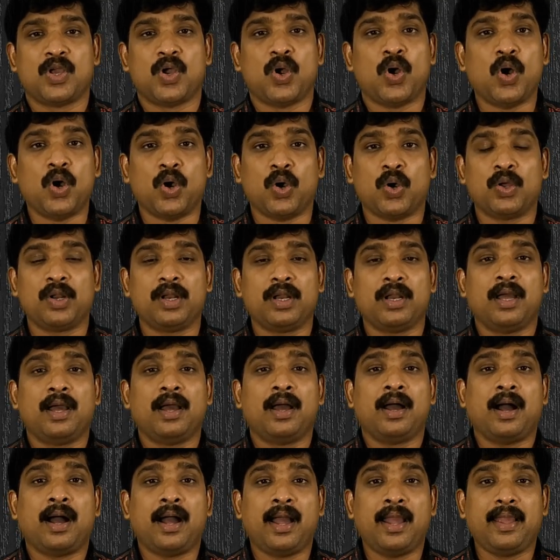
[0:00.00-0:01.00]

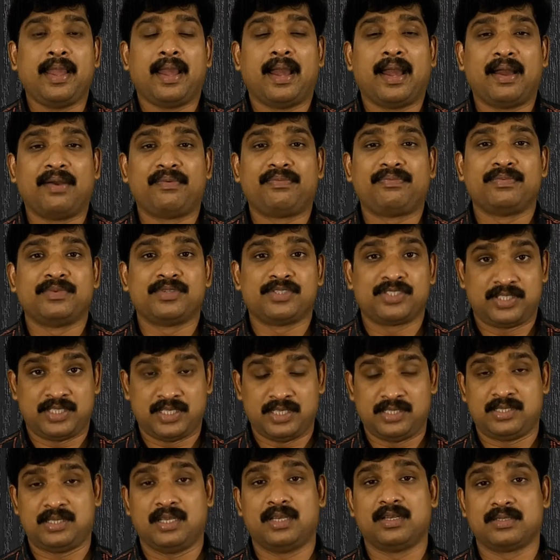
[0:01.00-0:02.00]
or I have
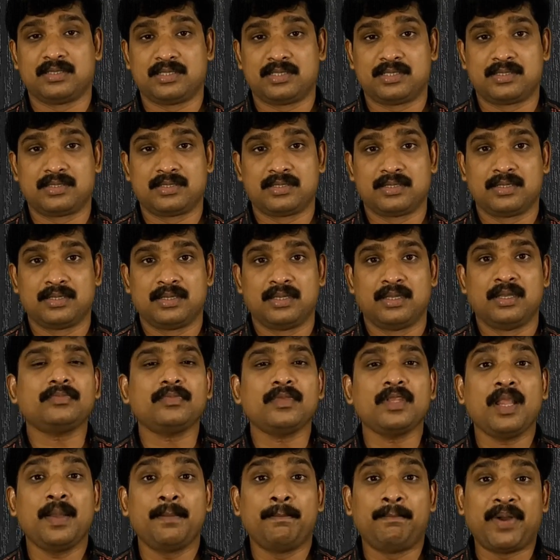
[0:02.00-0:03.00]
scissors.
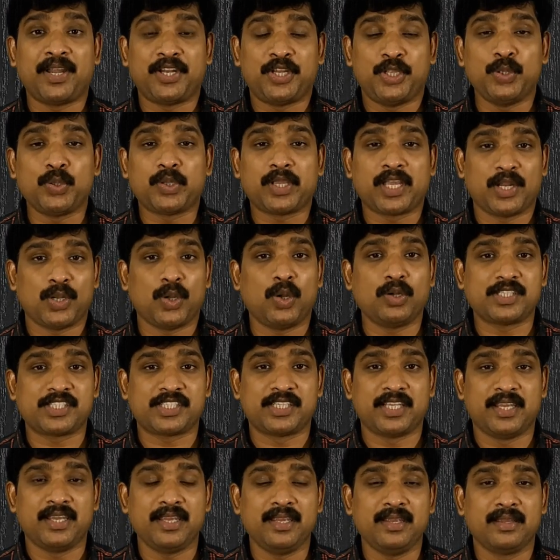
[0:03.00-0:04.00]
But you cannot
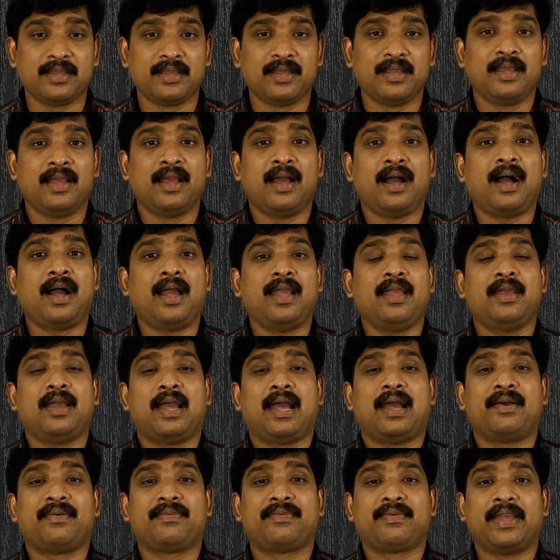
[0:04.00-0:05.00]
say, I
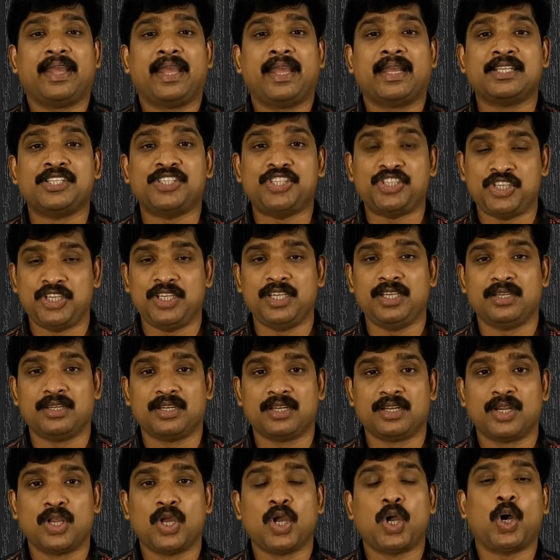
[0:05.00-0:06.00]
have a
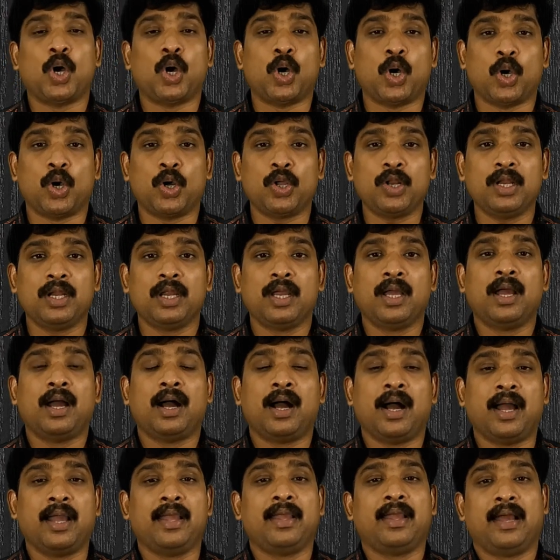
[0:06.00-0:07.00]
jean or
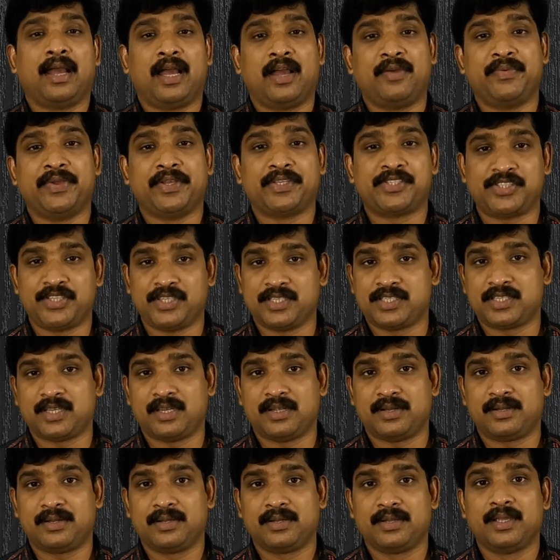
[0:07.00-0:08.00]
I have a
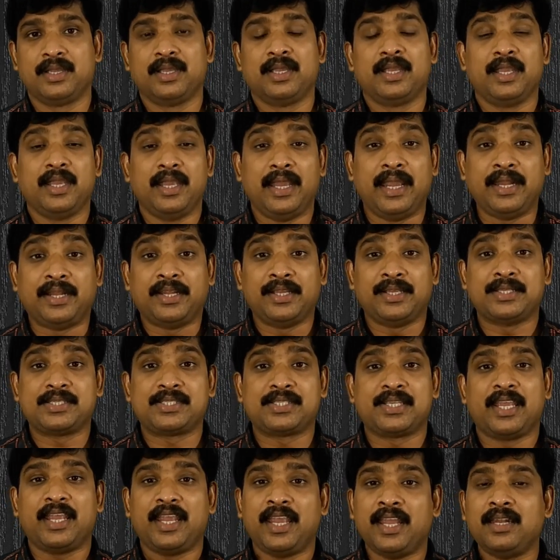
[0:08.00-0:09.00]
scissor. It
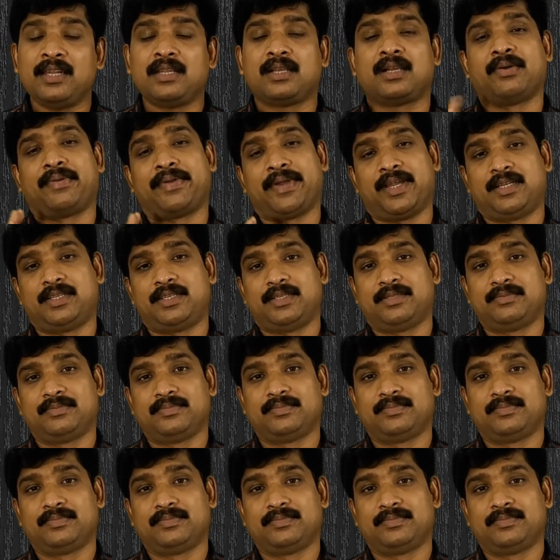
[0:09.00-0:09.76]
is incorrect.